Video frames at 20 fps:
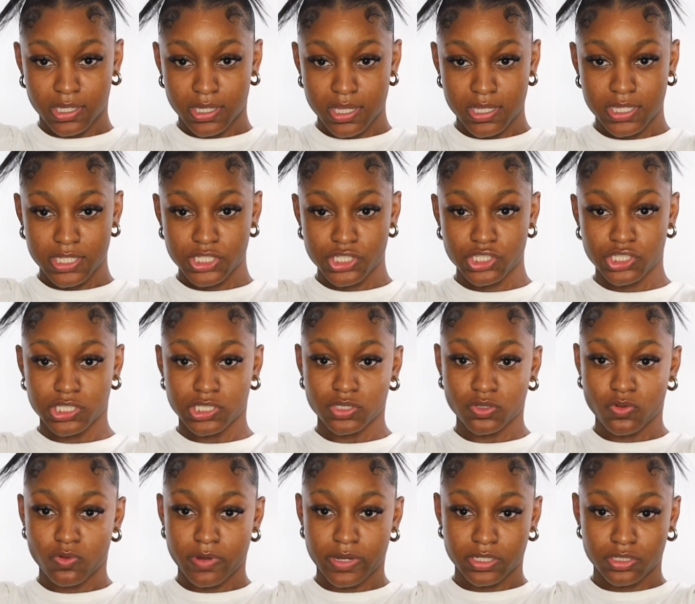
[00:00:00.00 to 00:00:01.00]
And this is
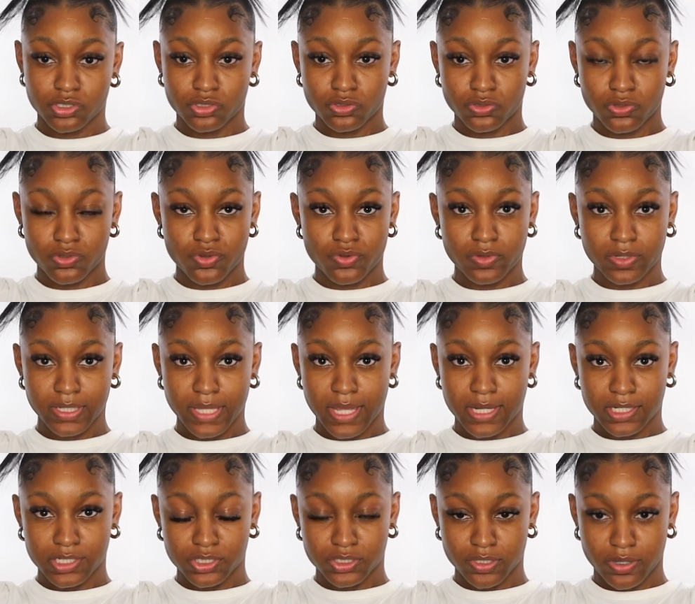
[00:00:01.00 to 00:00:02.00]
just going to
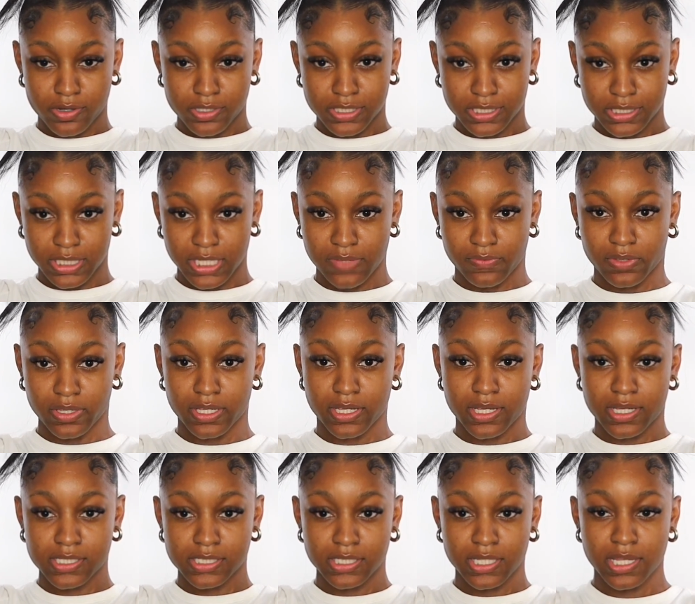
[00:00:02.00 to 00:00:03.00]
kind of start to give
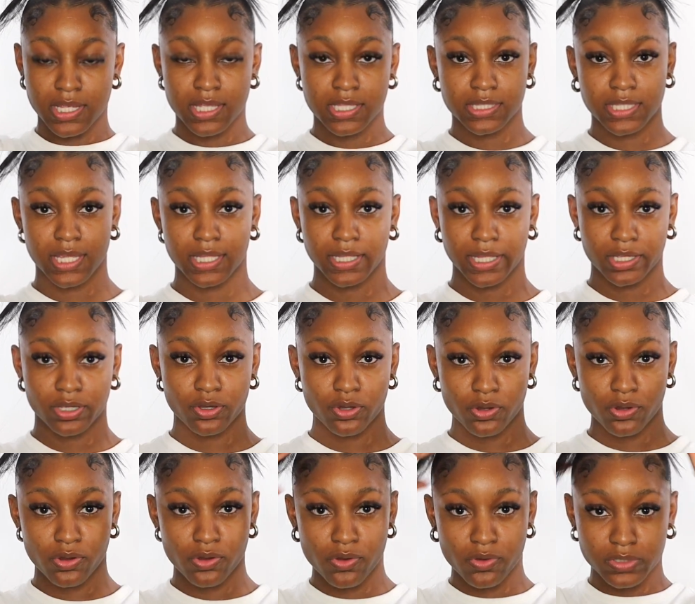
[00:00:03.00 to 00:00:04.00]
us that like
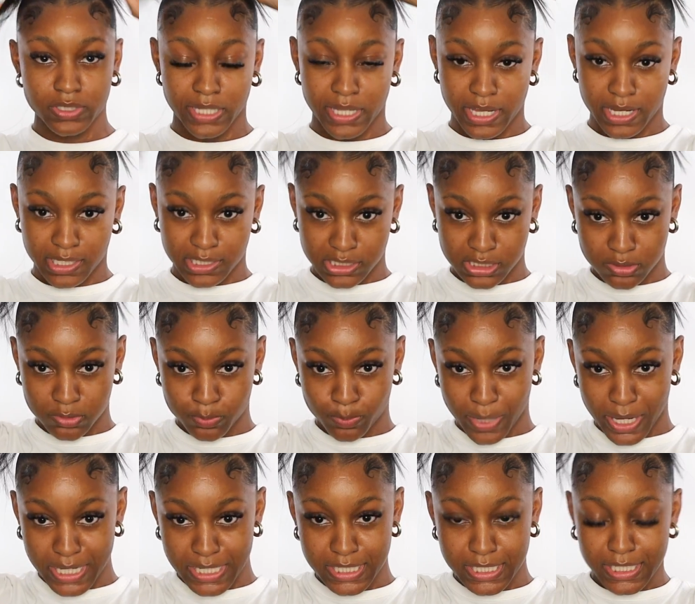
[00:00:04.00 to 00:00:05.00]
whole like
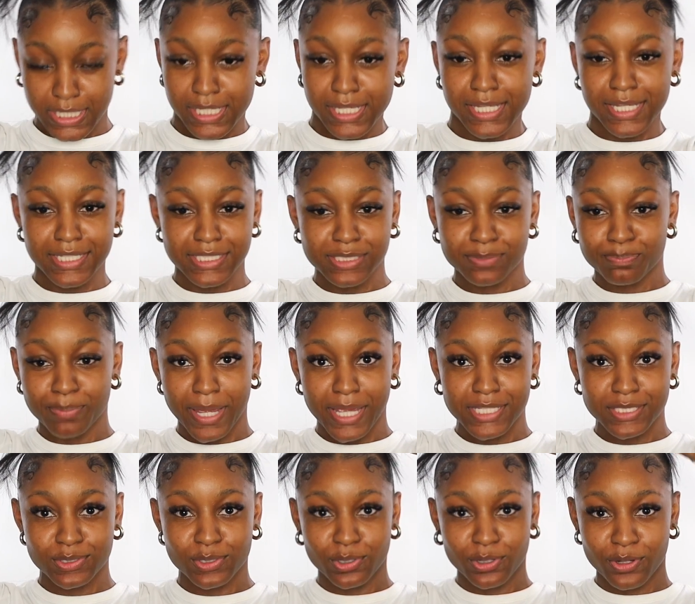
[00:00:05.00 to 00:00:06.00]
spiky
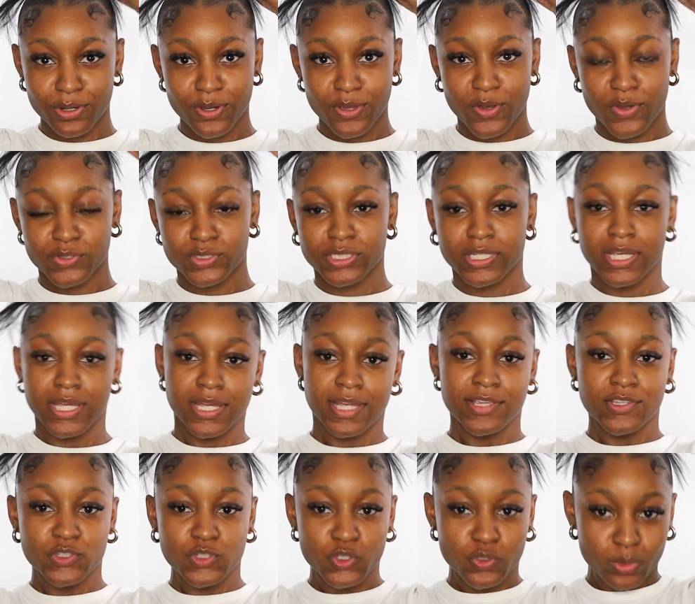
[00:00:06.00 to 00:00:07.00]
Spice Girls
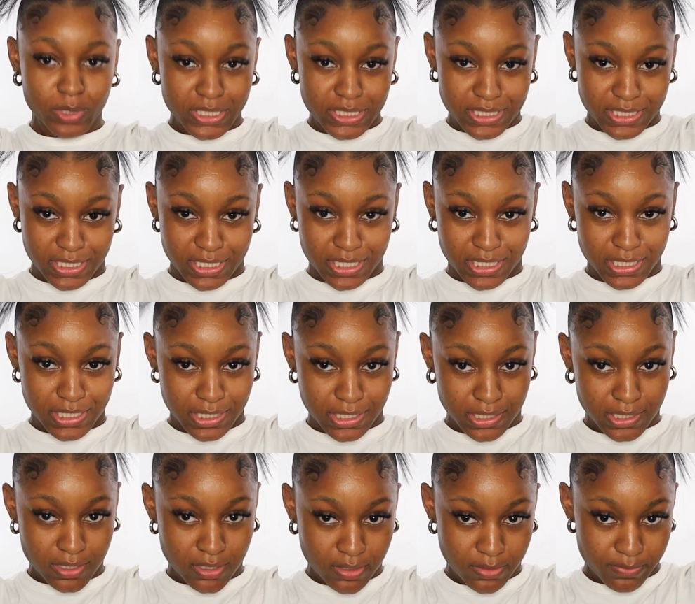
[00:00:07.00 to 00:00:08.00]
trendy
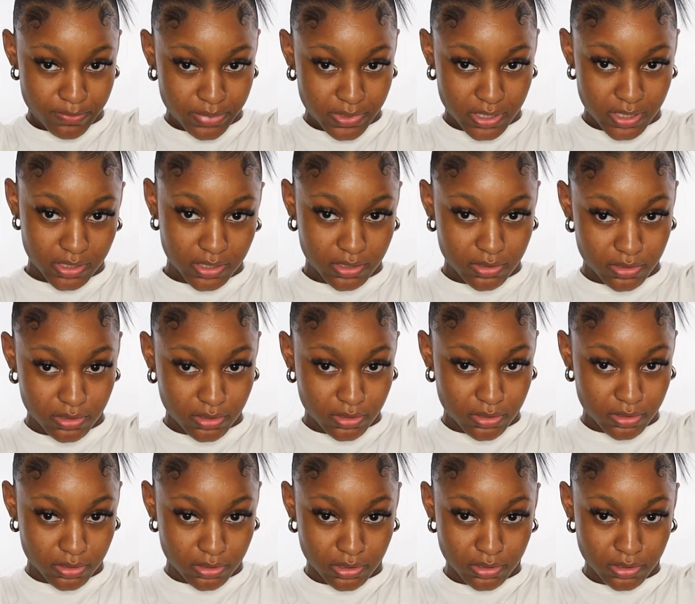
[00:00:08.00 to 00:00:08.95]
bun look.